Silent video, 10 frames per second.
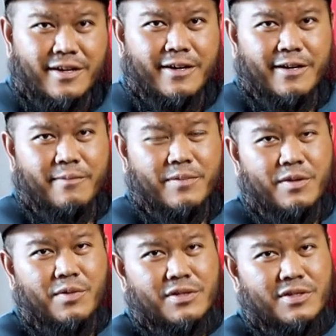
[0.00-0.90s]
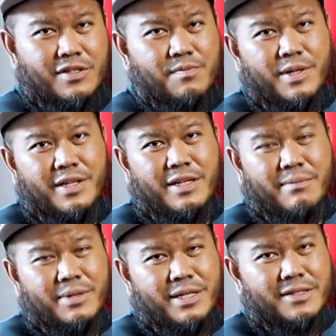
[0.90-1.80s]
the Watson spinning
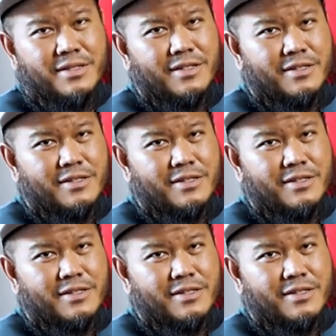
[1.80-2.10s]
dumbbells,